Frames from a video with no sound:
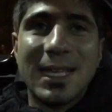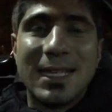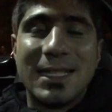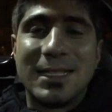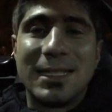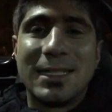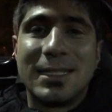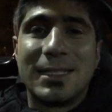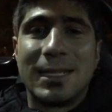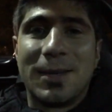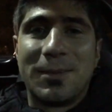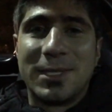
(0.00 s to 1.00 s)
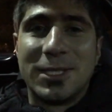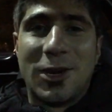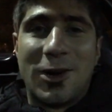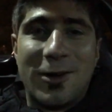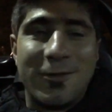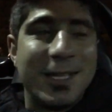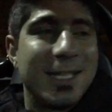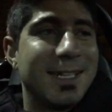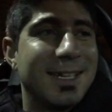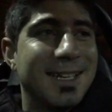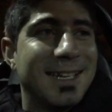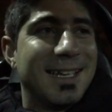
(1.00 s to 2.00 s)
his, his name is Arvin
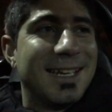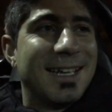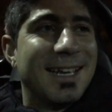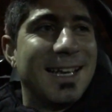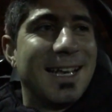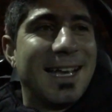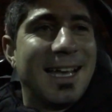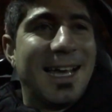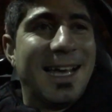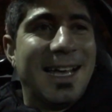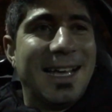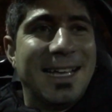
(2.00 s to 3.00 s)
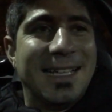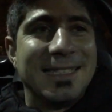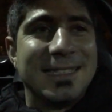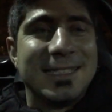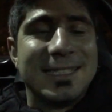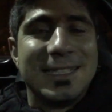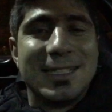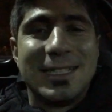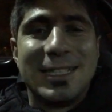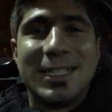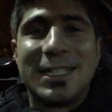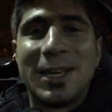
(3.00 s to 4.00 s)
and
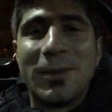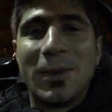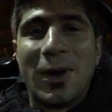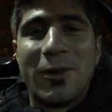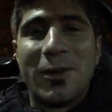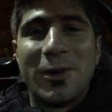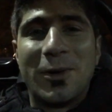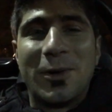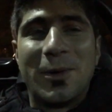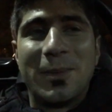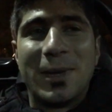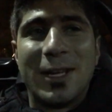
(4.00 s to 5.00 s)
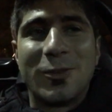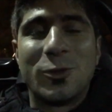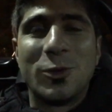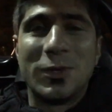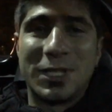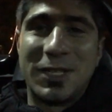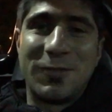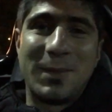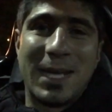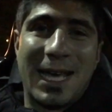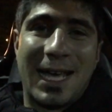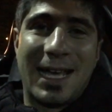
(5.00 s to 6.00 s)
he came our home uh, to give
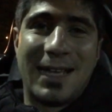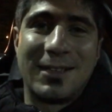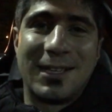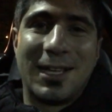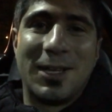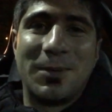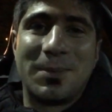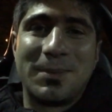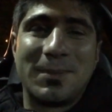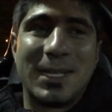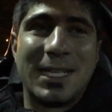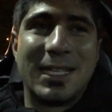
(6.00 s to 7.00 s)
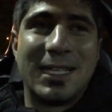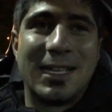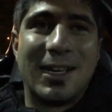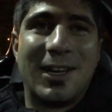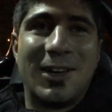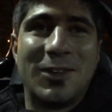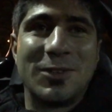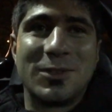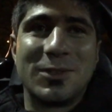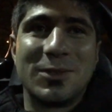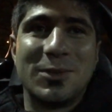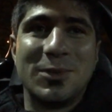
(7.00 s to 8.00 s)
me a hand help me out
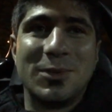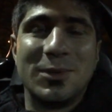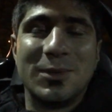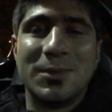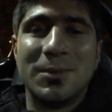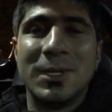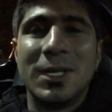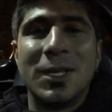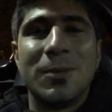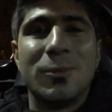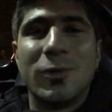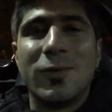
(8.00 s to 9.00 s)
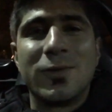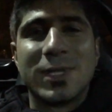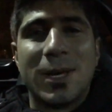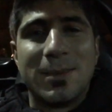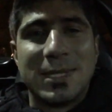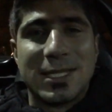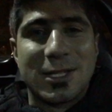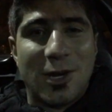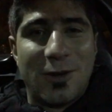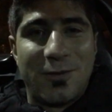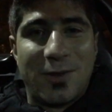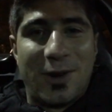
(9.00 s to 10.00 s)
to move some
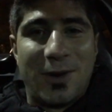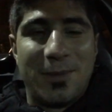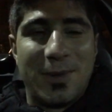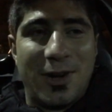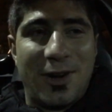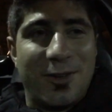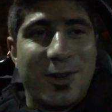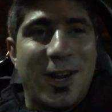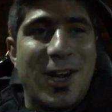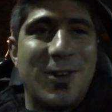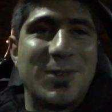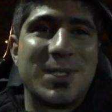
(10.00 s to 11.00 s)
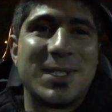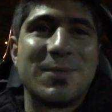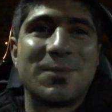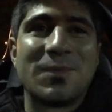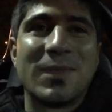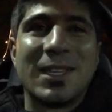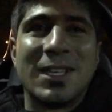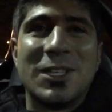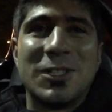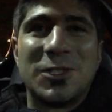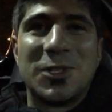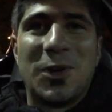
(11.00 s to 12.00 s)
stuff from our house
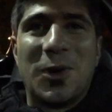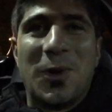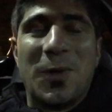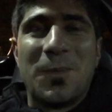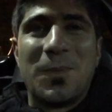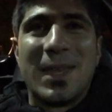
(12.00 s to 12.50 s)
so